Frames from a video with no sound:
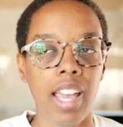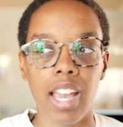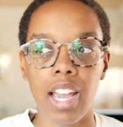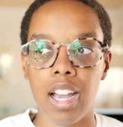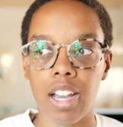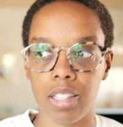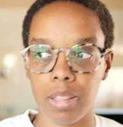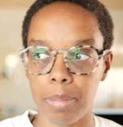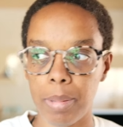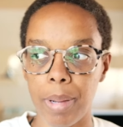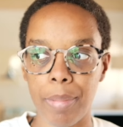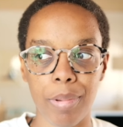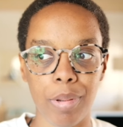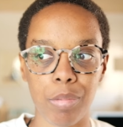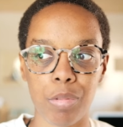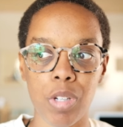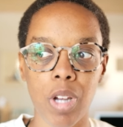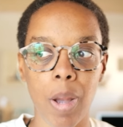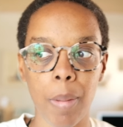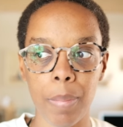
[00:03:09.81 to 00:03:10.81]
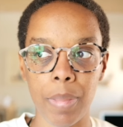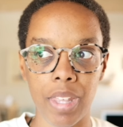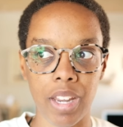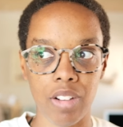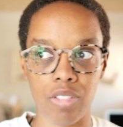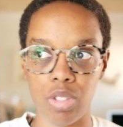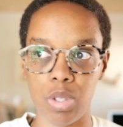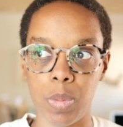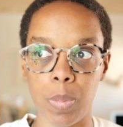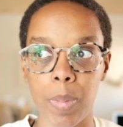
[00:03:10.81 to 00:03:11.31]
at the pop-up shop that have
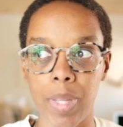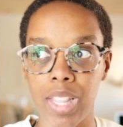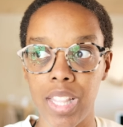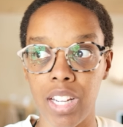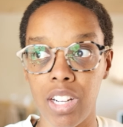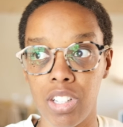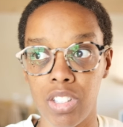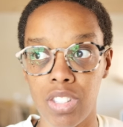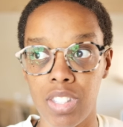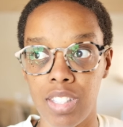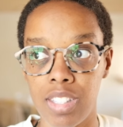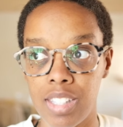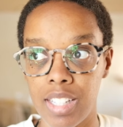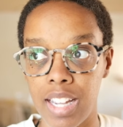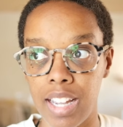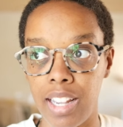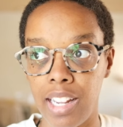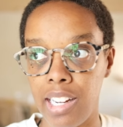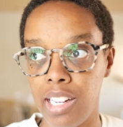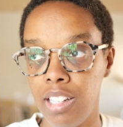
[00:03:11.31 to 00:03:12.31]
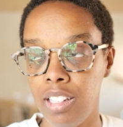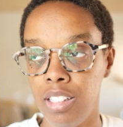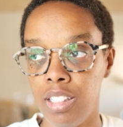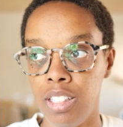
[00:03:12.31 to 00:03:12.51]
just been there since I